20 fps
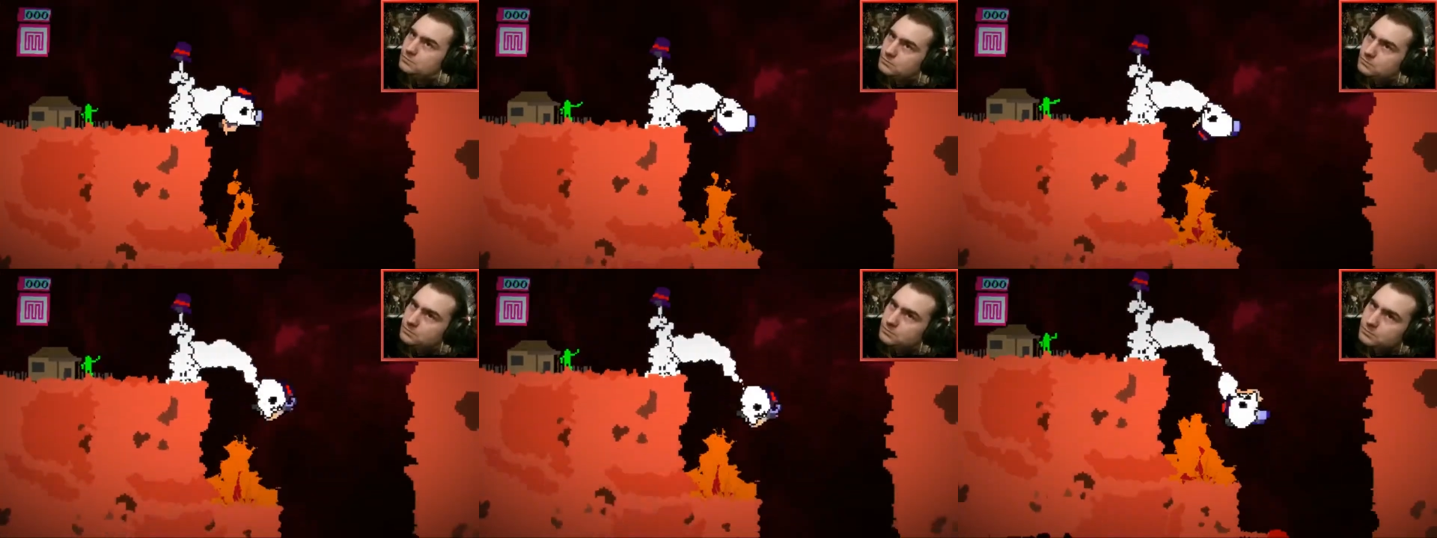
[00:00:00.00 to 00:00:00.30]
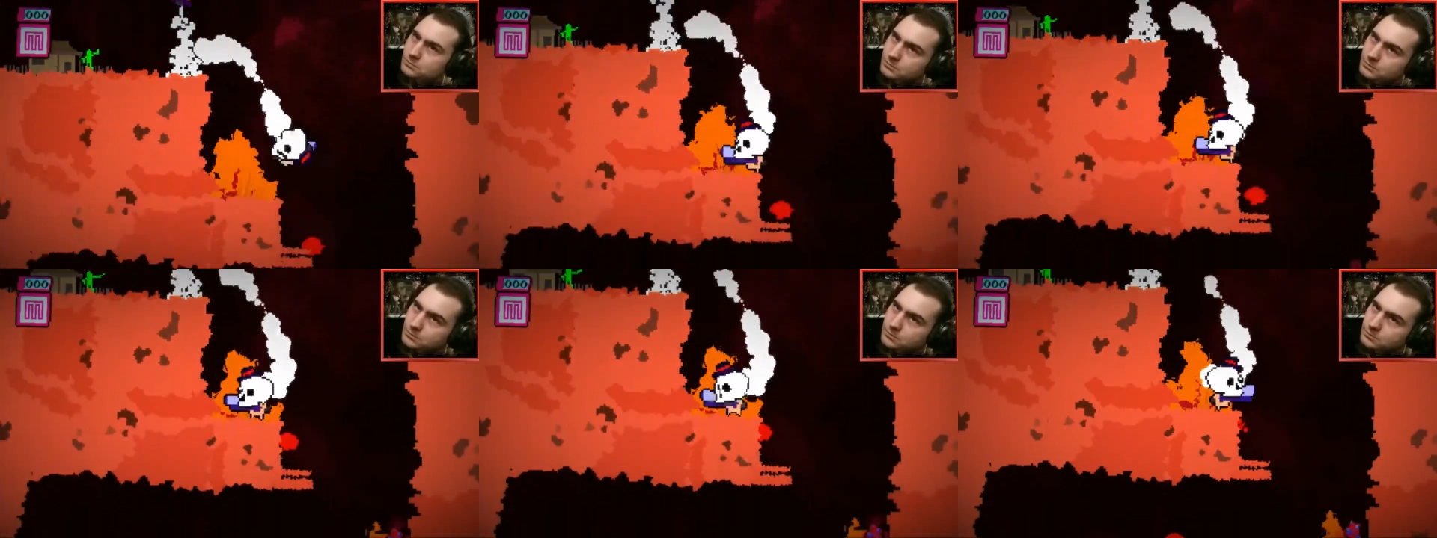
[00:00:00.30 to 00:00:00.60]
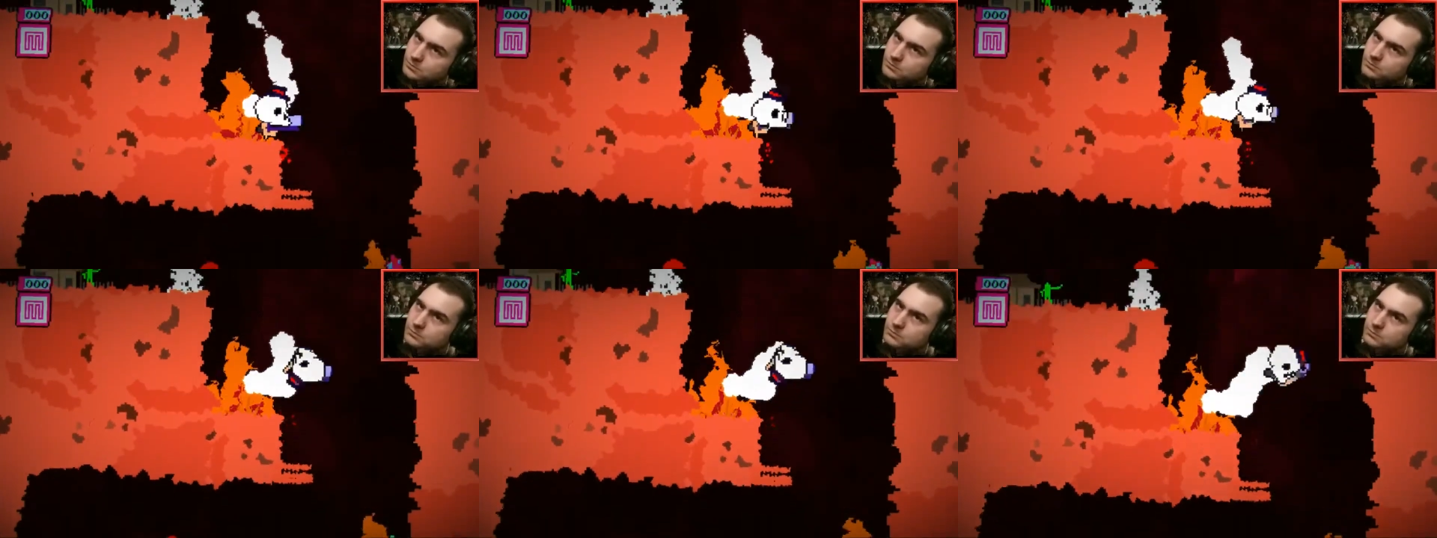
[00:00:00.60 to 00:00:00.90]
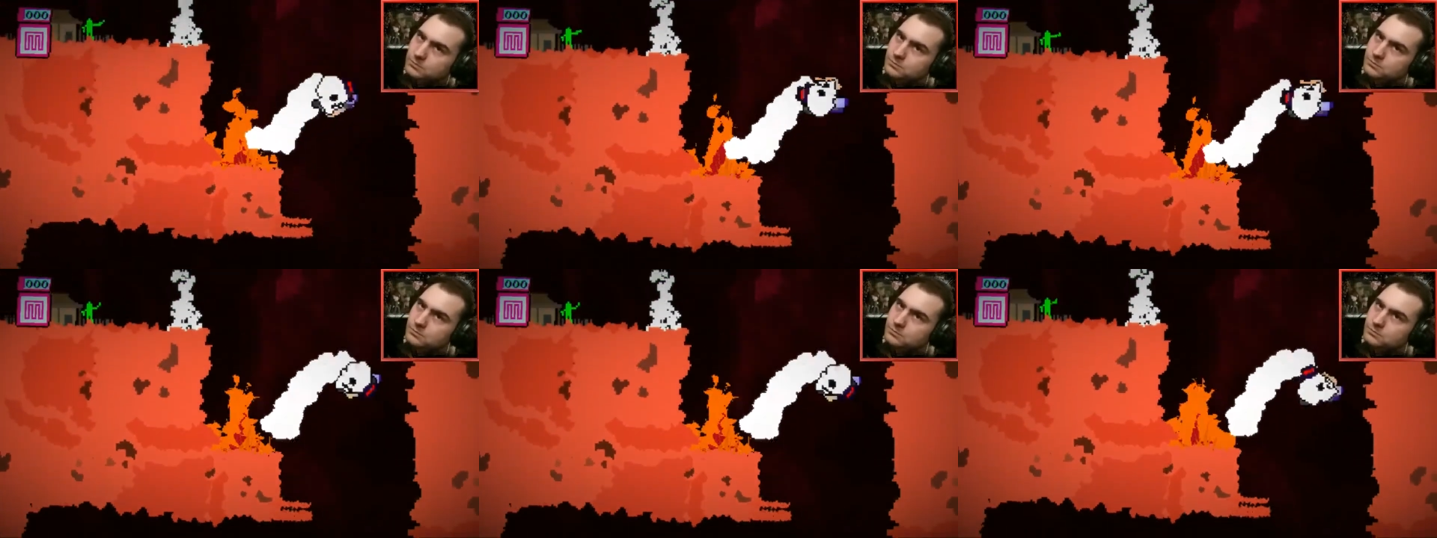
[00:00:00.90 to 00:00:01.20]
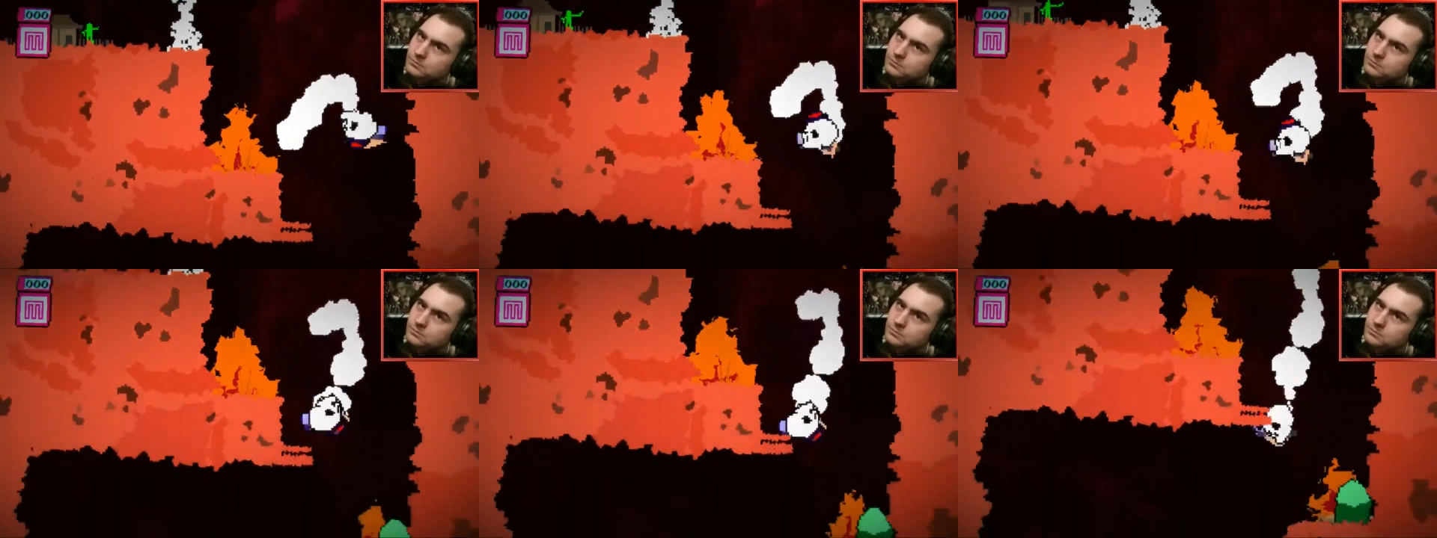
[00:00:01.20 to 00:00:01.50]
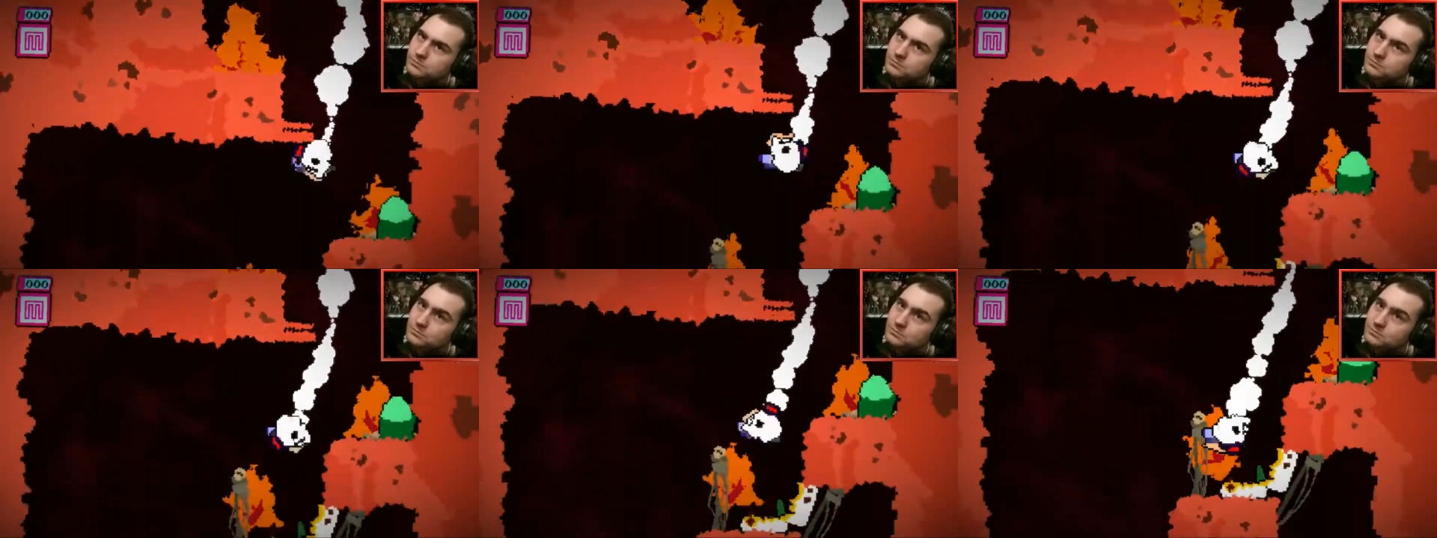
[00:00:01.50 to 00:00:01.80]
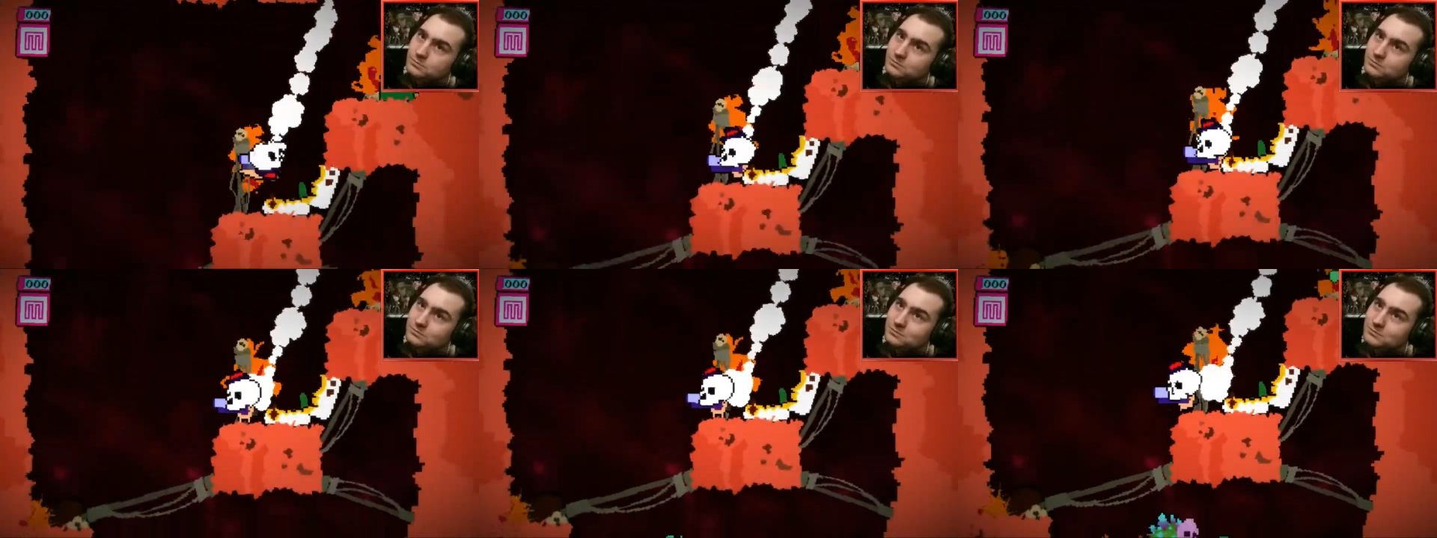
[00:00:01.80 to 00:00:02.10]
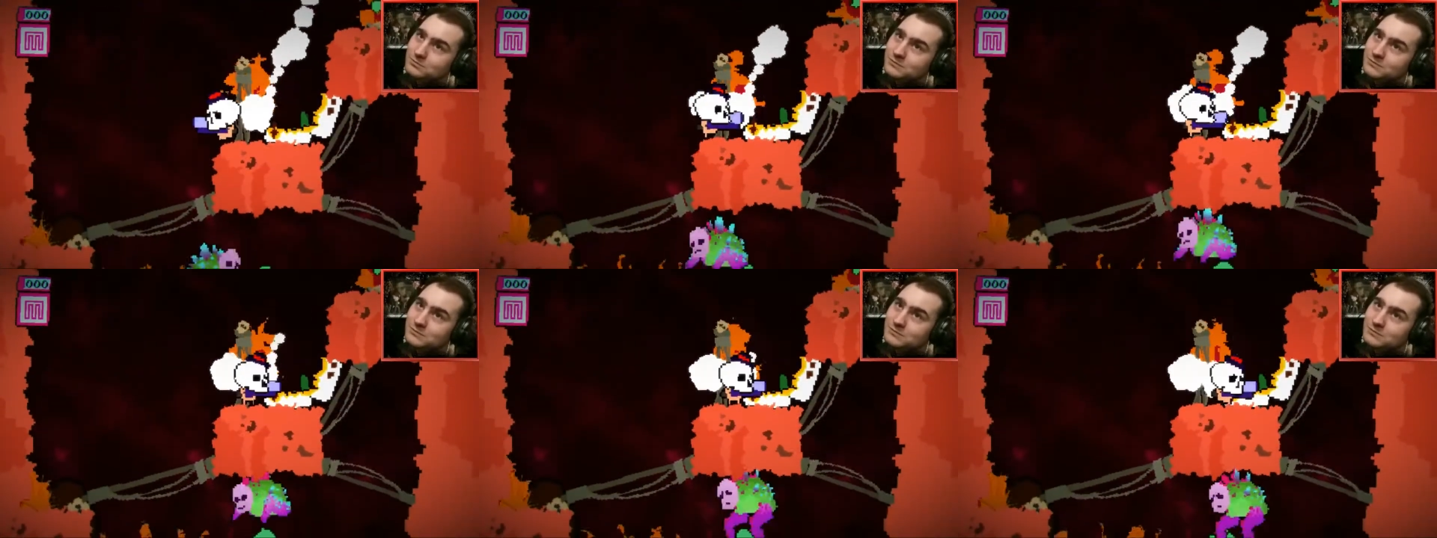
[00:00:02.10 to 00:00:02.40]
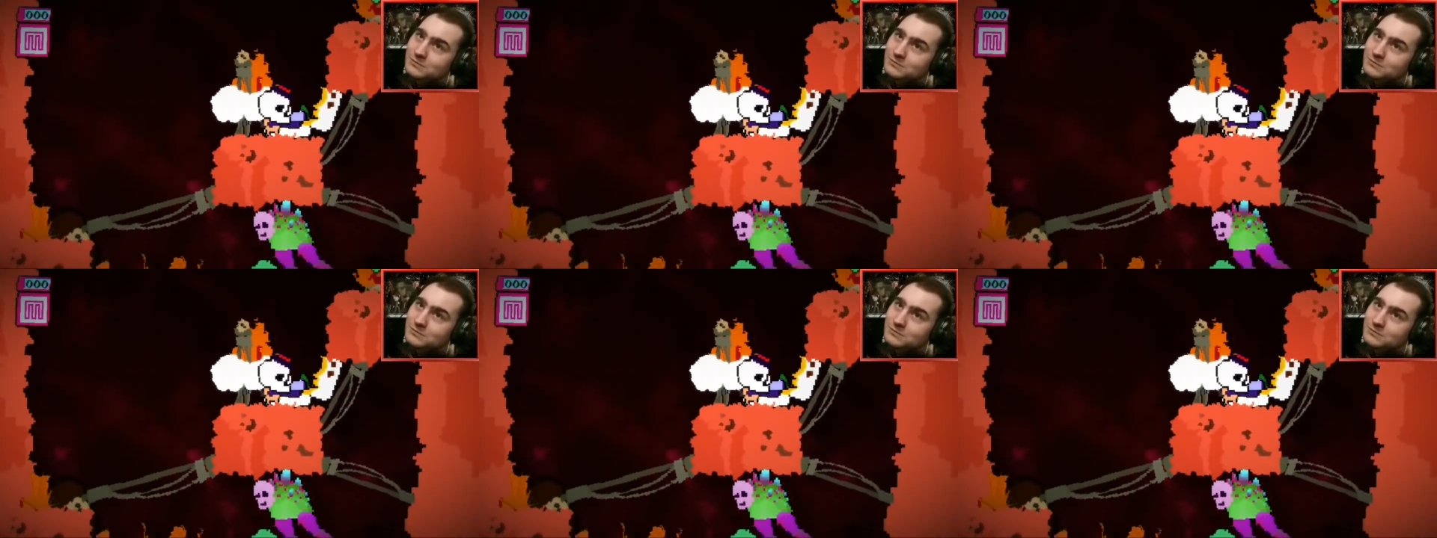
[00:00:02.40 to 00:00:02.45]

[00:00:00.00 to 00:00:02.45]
(no one is talking)